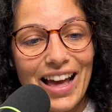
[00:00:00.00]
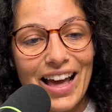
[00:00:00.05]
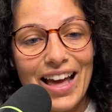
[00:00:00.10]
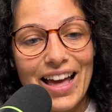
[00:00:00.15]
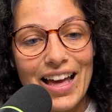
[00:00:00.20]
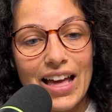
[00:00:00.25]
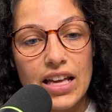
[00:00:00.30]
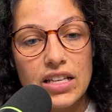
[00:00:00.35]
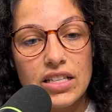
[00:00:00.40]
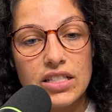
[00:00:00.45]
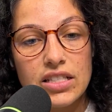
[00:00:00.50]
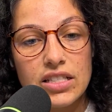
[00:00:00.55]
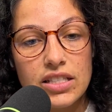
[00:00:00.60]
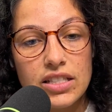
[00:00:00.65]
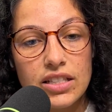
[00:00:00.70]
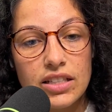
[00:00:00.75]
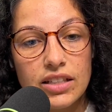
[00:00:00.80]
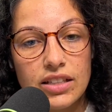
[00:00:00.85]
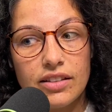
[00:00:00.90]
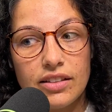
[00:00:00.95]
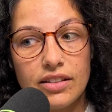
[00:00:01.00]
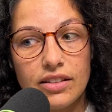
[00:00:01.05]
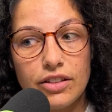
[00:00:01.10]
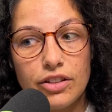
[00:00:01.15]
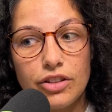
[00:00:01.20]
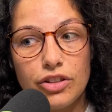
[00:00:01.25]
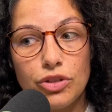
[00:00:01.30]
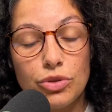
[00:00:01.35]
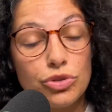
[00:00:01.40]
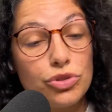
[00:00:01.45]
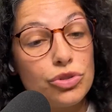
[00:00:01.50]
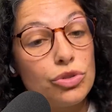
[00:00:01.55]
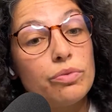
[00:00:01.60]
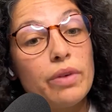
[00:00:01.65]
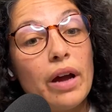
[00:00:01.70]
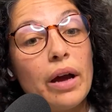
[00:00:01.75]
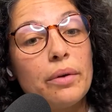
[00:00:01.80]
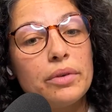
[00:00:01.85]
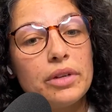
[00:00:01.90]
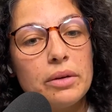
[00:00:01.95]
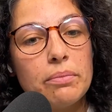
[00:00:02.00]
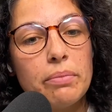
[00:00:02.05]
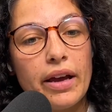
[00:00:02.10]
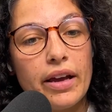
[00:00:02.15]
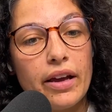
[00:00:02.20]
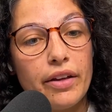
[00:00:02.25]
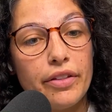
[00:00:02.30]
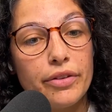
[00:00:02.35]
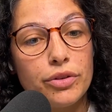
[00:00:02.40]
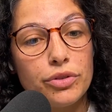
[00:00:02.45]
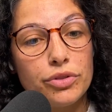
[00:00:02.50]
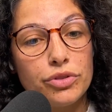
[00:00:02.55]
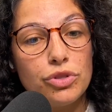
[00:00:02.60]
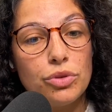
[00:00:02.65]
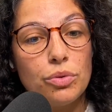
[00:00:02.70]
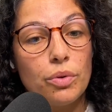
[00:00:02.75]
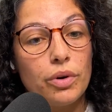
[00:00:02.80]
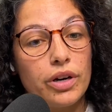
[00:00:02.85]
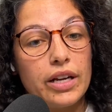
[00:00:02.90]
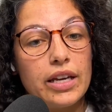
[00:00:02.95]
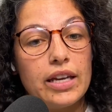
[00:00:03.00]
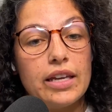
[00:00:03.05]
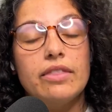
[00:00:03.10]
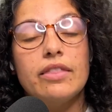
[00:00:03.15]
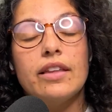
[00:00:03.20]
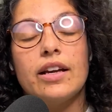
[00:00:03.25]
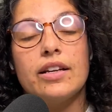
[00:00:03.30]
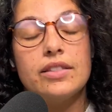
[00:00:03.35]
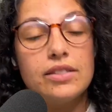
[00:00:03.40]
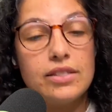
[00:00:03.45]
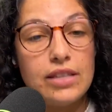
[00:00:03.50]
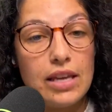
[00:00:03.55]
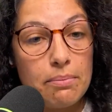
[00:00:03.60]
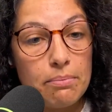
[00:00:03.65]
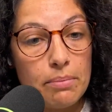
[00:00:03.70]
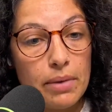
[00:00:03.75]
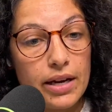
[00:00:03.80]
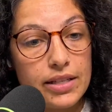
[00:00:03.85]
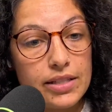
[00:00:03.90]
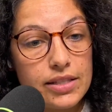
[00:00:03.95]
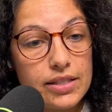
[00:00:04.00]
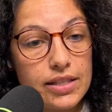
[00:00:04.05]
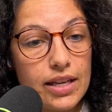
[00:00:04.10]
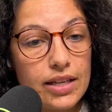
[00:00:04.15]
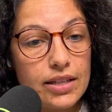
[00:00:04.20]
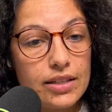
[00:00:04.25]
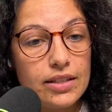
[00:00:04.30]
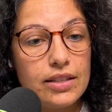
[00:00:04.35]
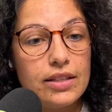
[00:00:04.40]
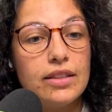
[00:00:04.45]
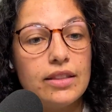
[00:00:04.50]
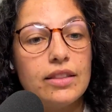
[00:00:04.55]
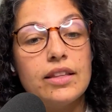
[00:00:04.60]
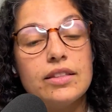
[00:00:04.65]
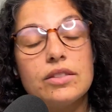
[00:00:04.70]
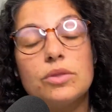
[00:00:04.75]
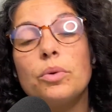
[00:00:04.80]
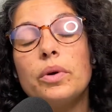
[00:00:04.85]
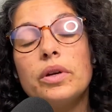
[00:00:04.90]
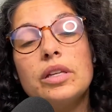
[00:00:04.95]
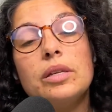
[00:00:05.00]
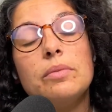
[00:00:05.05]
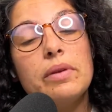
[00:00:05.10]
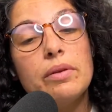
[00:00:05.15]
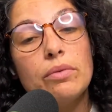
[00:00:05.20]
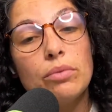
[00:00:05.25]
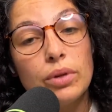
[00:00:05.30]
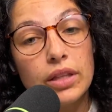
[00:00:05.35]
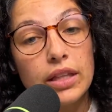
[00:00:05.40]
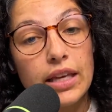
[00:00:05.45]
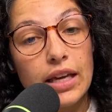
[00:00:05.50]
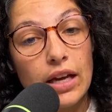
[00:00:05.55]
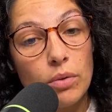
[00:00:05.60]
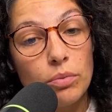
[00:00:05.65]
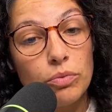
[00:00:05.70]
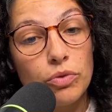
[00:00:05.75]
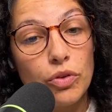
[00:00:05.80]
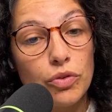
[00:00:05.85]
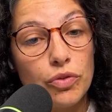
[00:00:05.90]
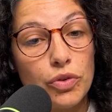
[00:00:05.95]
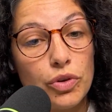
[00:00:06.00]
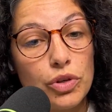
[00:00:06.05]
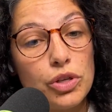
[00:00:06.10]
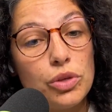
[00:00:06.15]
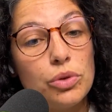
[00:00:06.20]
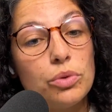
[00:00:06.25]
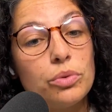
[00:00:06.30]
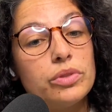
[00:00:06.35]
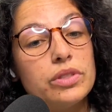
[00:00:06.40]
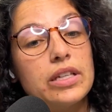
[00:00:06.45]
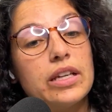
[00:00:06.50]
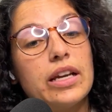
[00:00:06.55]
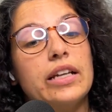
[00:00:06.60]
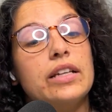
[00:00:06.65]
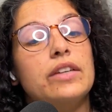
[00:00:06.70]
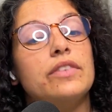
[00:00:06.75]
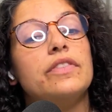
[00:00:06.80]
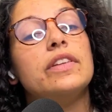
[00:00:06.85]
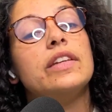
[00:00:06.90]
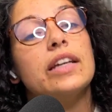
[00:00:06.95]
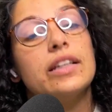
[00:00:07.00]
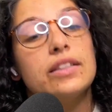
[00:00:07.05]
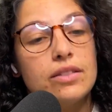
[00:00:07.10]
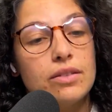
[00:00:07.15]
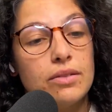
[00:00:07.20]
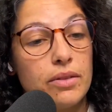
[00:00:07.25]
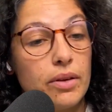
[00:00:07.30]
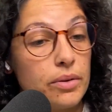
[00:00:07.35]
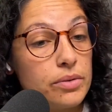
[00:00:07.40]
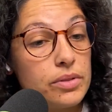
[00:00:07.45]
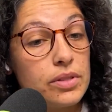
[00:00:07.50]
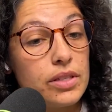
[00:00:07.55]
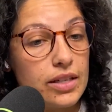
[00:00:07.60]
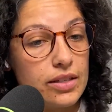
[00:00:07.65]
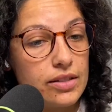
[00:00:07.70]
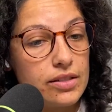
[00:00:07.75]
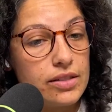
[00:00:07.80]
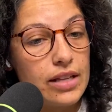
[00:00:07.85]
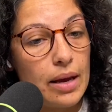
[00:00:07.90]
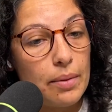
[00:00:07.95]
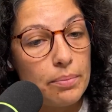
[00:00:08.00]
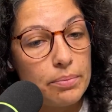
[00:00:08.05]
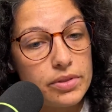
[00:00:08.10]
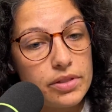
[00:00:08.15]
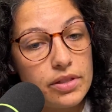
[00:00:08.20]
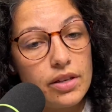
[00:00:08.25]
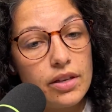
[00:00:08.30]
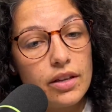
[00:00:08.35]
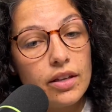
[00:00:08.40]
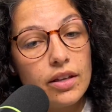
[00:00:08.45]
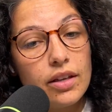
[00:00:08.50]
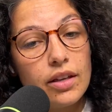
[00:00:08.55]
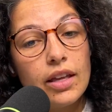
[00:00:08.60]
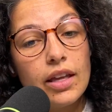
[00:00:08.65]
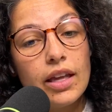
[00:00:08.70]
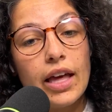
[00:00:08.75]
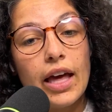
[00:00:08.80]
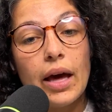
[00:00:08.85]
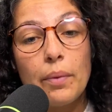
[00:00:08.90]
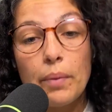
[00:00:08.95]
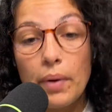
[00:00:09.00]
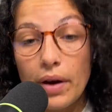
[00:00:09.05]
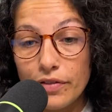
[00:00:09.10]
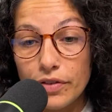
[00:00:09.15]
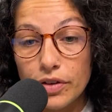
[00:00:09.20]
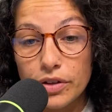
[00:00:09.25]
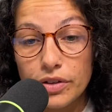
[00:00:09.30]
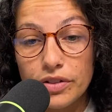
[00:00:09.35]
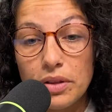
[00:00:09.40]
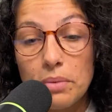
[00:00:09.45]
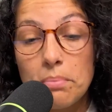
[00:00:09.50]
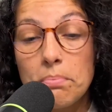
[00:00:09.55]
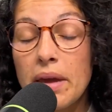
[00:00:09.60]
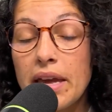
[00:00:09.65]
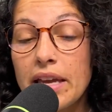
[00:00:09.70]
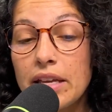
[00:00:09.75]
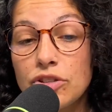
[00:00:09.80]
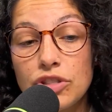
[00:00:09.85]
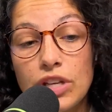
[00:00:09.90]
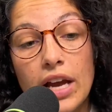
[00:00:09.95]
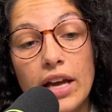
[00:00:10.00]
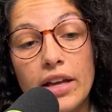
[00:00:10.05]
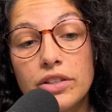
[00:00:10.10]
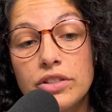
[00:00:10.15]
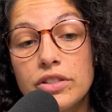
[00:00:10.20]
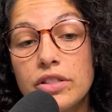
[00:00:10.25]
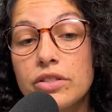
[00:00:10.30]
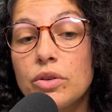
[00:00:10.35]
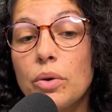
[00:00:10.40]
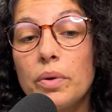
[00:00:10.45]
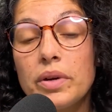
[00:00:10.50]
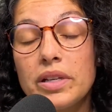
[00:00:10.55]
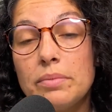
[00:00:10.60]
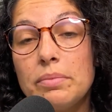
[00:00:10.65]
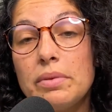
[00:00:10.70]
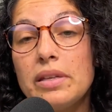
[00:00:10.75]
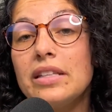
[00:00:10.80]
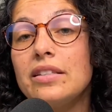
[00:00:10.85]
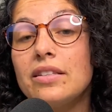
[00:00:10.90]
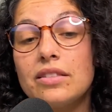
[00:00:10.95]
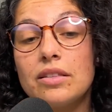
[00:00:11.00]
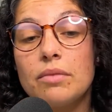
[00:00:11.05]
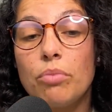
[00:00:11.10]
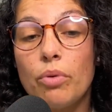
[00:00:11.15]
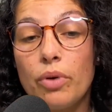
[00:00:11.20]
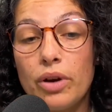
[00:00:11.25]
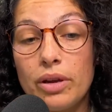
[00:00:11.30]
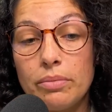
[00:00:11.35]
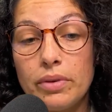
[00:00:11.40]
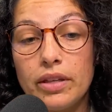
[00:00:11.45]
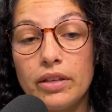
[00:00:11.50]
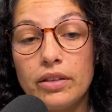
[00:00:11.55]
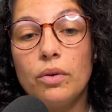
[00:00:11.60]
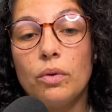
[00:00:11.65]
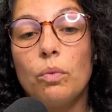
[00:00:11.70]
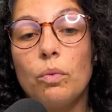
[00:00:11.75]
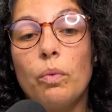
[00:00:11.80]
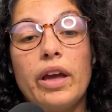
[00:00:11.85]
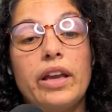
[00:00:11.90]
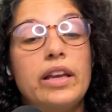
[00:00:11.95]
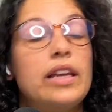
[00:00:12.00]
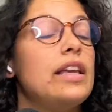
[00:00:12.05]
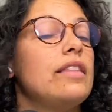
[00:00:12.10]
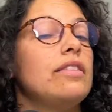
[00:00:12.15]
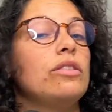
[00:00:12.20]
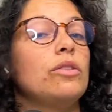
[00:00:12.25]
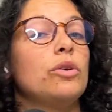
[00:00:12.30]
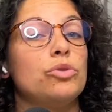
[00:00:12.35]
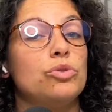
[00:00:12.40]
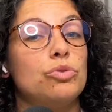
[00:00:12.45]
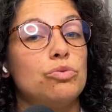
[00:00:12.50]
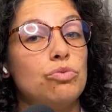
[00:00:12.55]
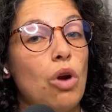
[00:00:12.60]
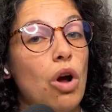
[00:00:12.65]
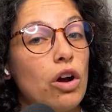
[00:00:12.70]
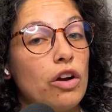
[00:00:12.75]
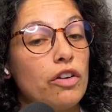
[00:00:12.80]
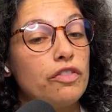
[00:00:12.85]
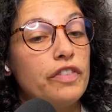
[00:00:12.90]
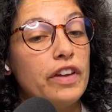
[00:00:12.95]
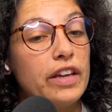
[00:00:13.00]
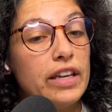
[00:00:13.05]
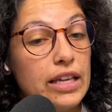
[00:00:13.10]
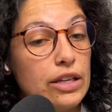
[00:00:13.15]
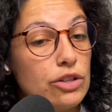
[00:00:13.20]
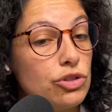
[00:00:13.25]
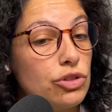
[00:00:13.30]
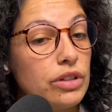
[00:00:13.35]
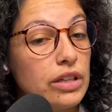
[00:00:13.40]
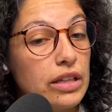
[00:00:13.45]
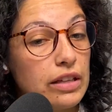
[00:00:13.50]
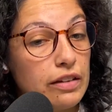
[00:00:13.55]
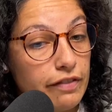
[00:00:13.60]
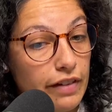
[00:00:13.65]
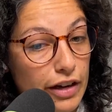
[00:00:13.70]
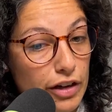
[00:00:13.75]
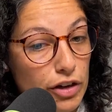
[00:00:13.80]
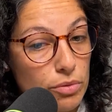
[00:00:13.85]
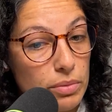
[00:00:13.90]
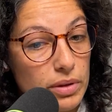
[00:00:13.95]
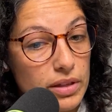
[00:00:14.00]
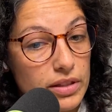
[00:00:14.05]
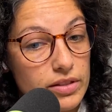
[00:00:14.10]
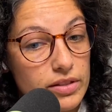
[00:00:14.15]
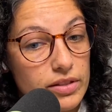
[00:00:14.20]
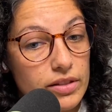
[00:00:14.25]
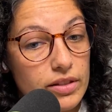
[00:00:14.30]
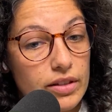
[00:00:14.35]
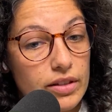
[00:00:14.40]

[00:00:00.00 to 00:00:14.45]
and you're surrounded by others who are in that same mindset, that's going to be really helpful for you to kind of get to those next steps. However, the main challenge is going to be disappointment when in those wrong financial environments.